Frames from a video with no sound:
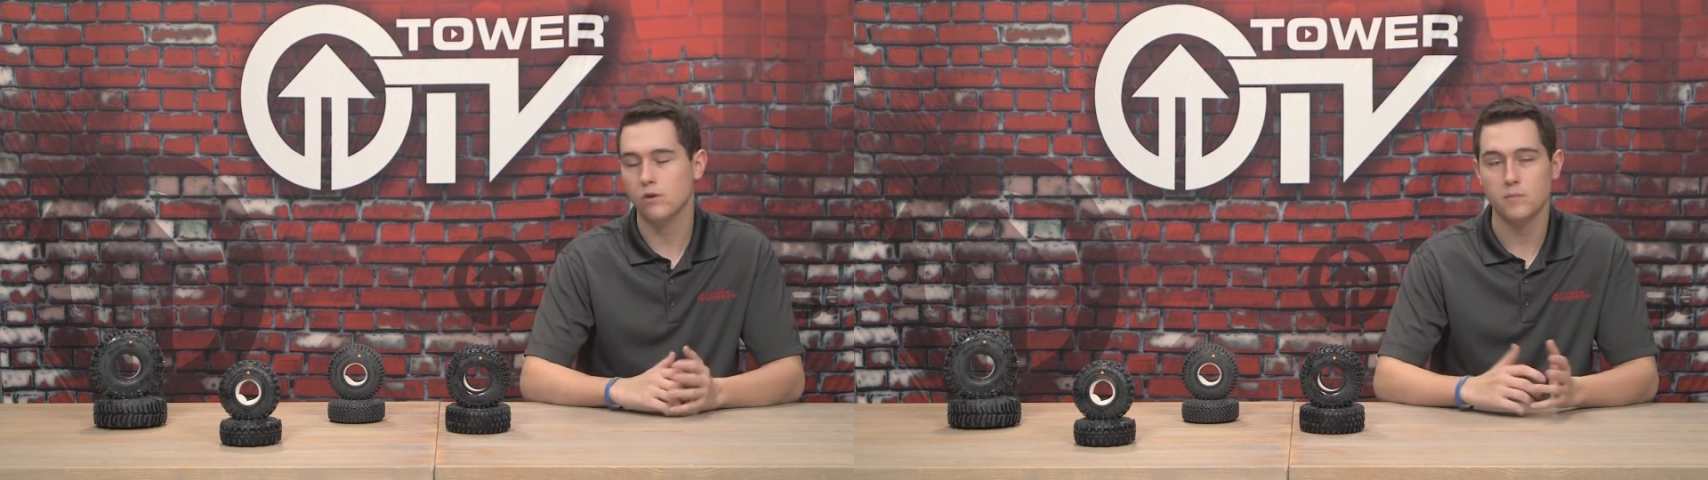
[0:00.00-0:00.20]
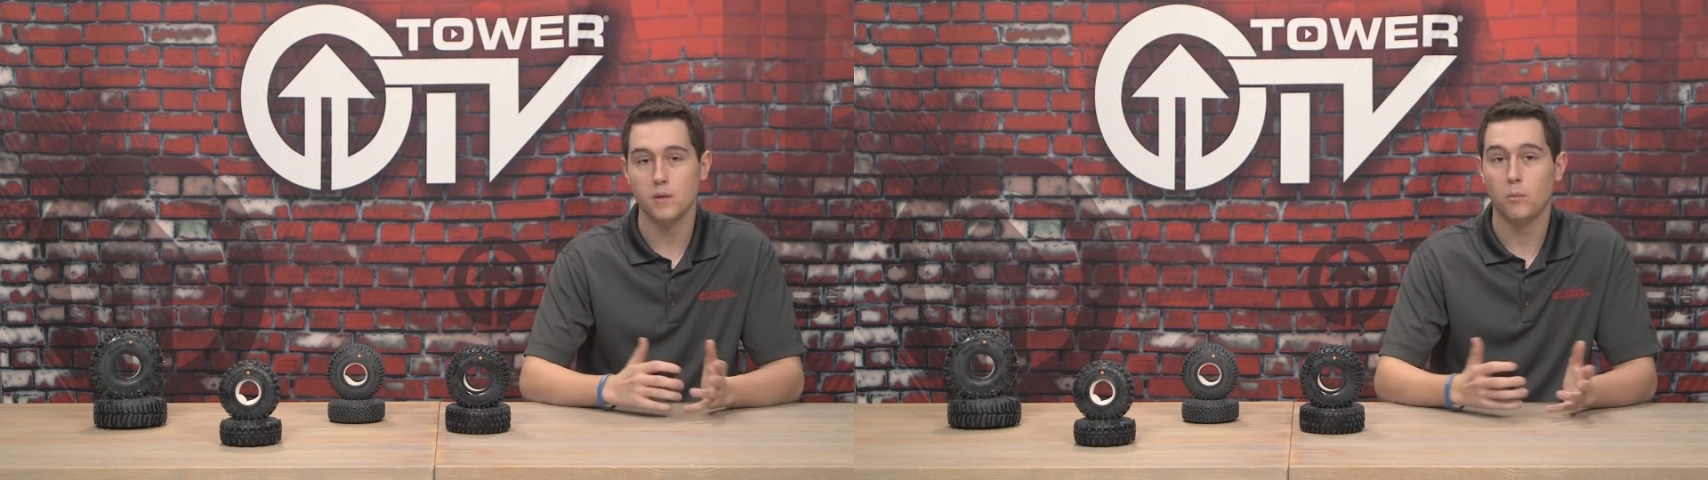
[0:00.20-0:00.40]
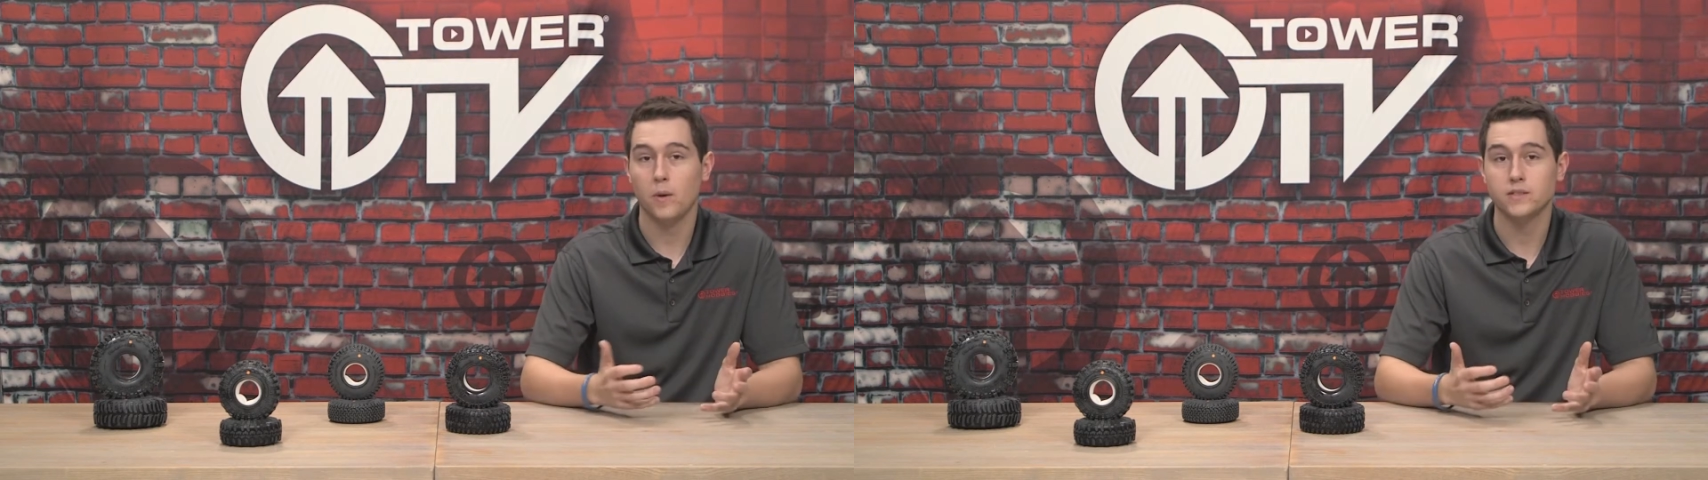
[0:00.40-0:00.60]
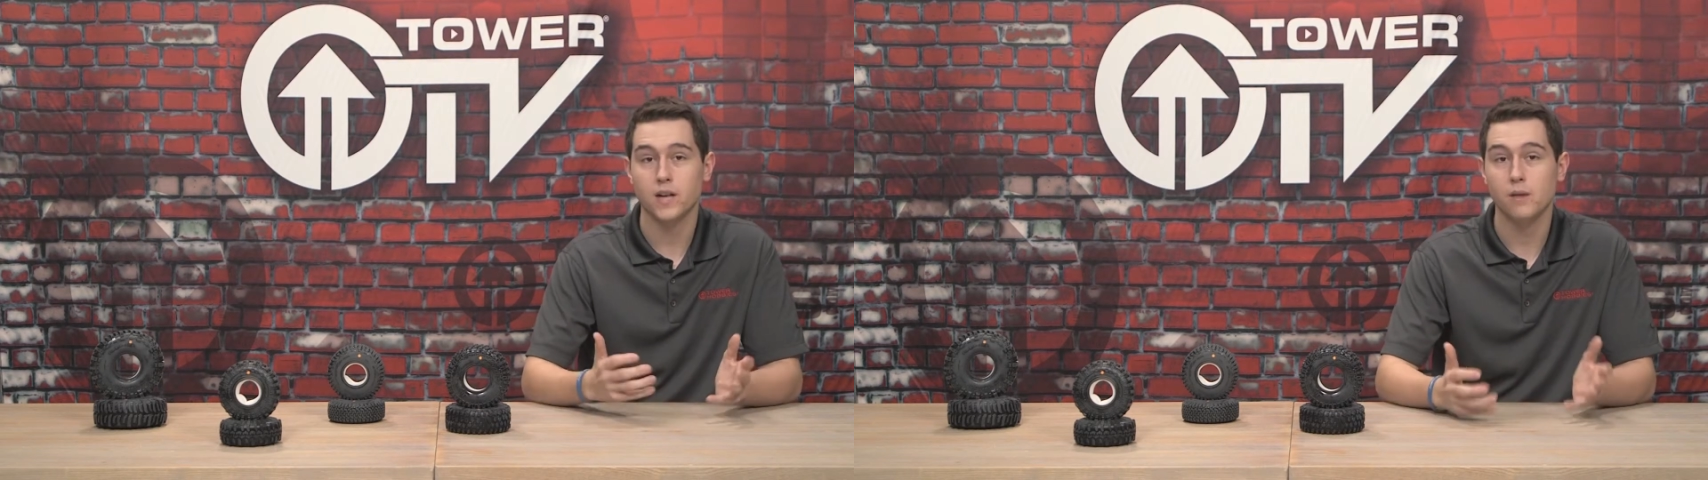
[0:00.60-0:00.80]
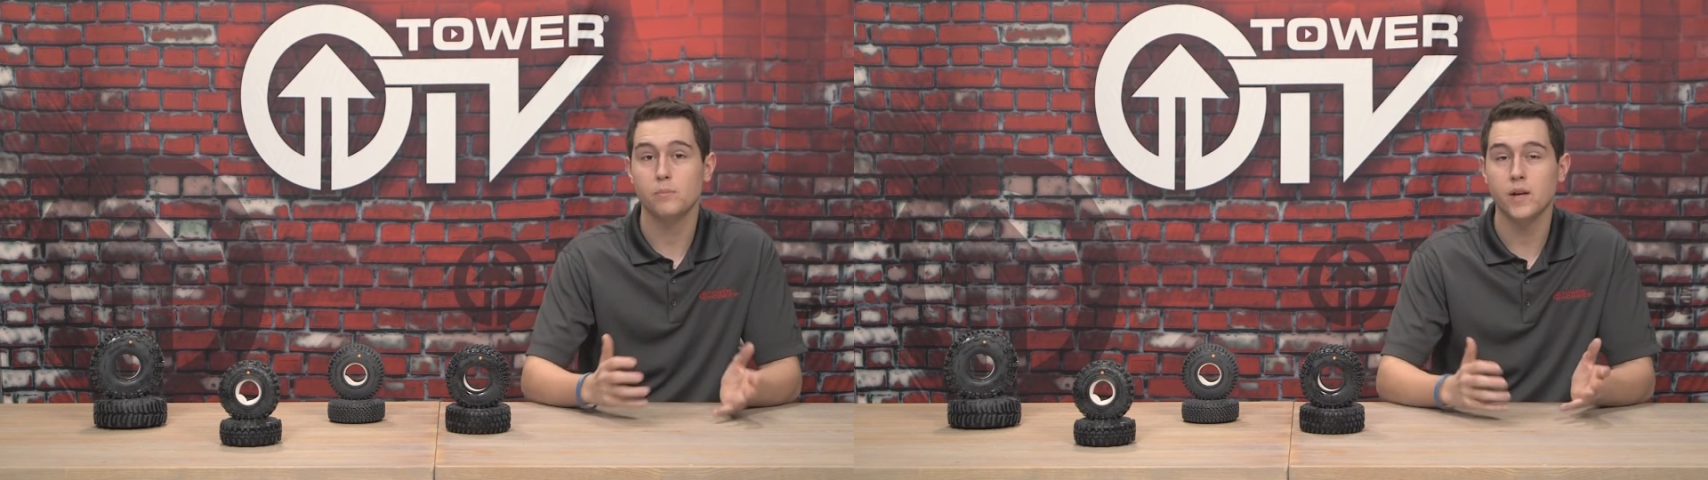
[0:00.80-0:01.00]
maybe my
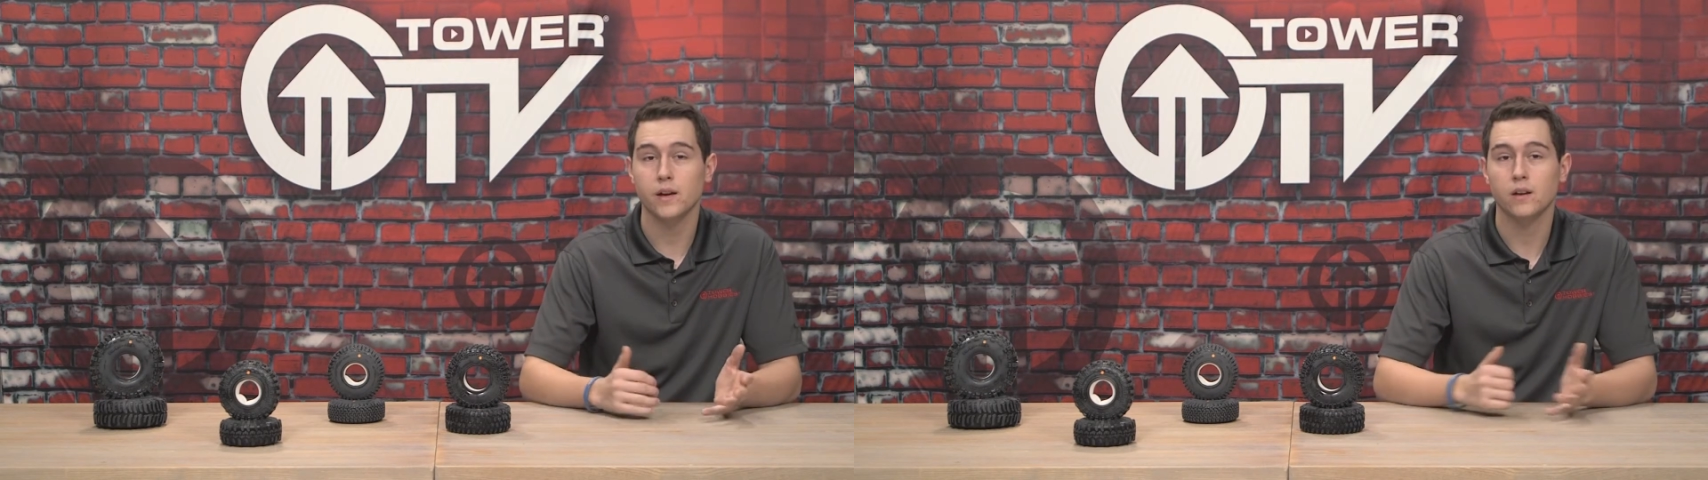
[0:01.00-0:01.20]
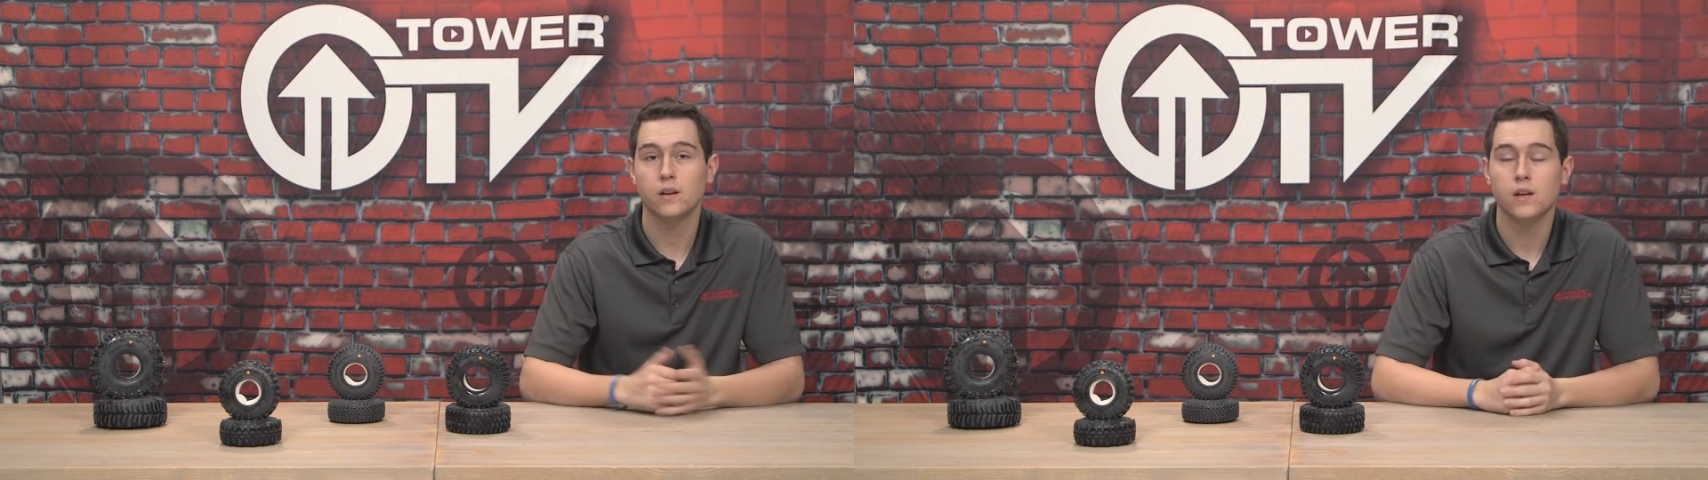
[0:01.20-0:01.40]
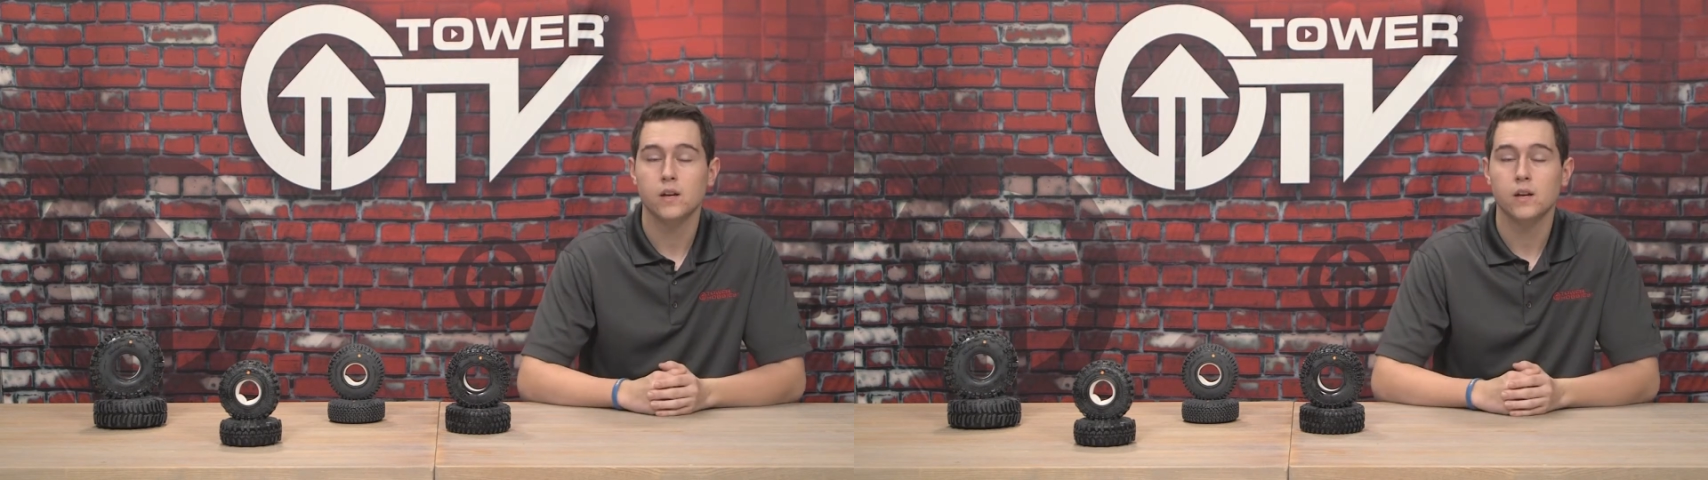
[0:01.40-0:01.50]
top pick.